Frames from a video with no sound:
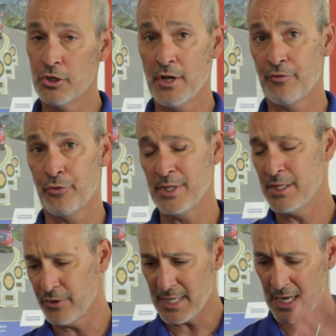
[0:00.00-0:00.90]
You have 3
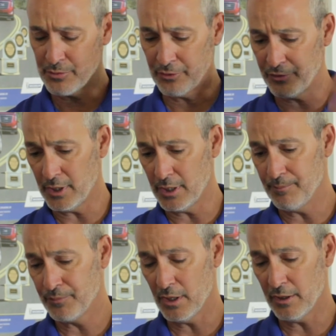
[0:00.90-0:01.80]
different types
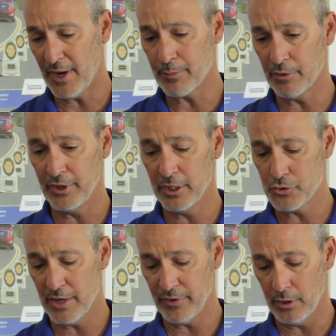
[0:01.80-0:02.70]
of hybrid
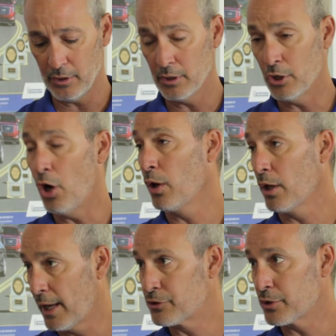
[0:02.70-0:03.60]
vehicles. You have an
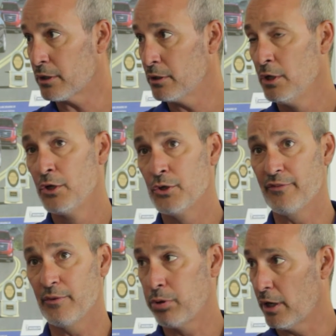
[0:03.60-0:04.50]
all-electric, you
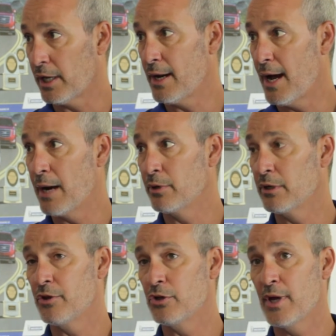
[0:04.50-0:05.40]
have a plug-in hybrid,
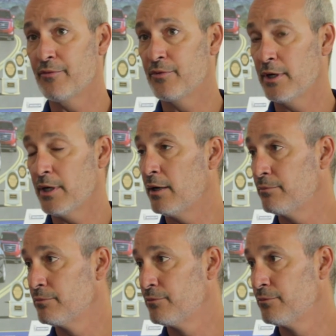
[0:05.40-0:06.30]
and then you have
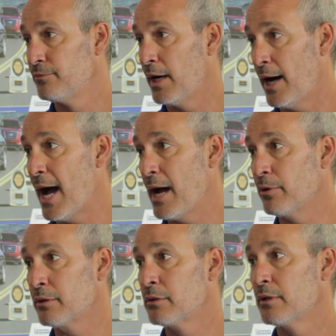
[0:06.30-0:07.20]
a
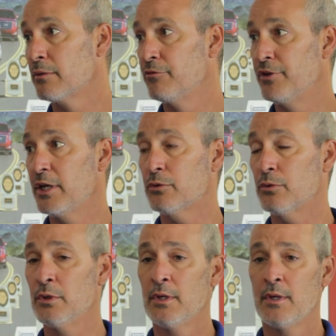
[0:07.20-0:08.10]
hybrid vehicle.
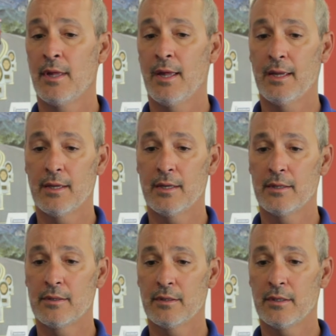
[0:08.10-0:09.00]

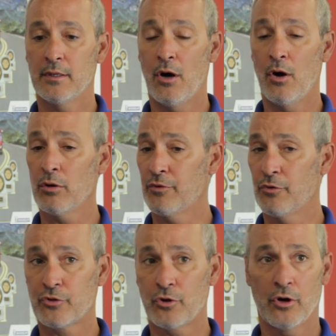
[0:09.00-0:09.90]
And all of
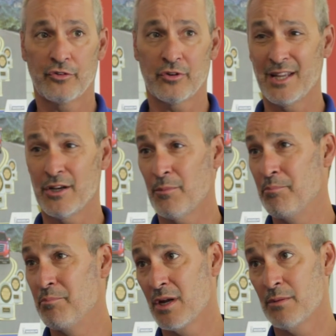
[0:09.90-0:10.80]
those cars are getting
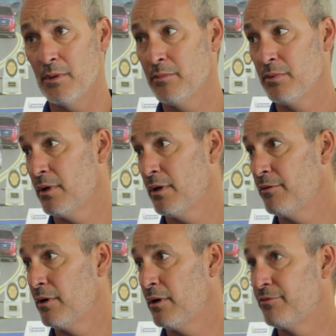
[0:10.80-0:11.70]
a minimum
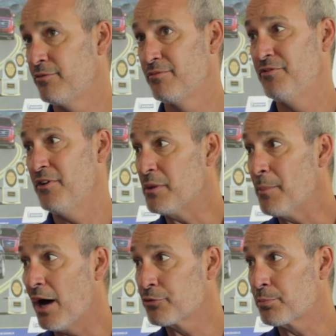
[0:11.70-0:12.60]
of 50
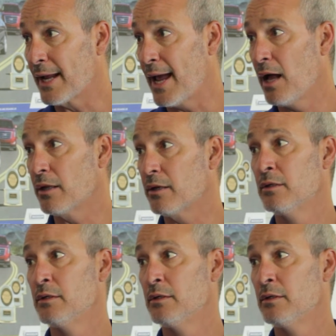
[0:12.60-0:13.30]
miles per gallon.